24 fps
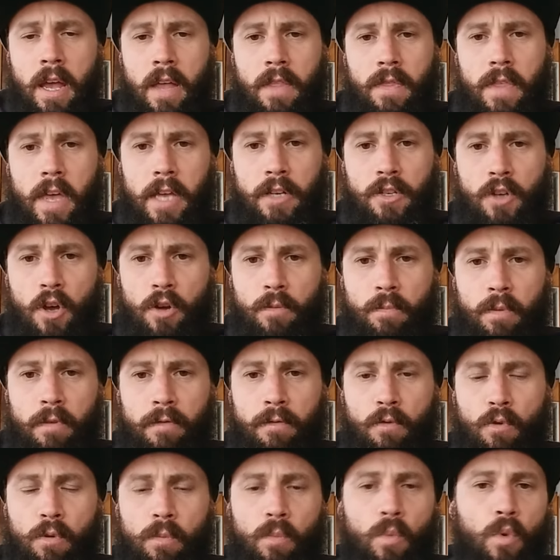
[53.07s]
They don't
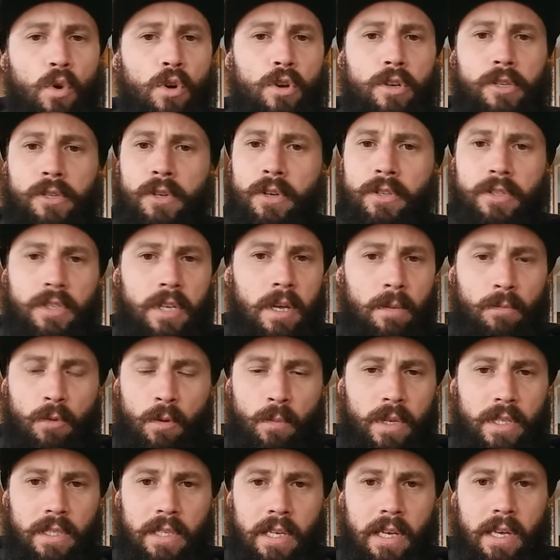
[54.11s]
perform worse on
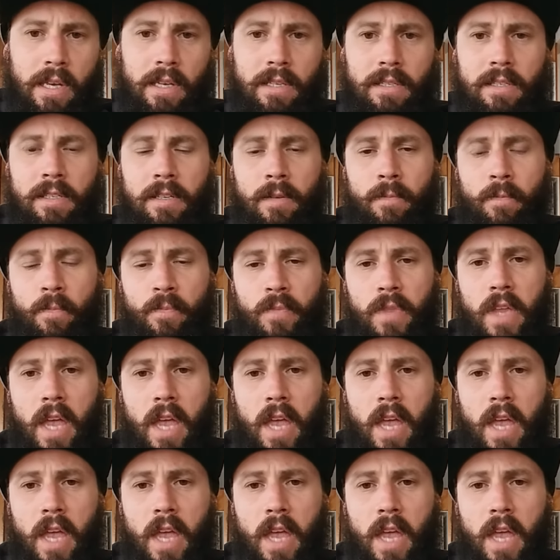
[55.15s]
temperament tests,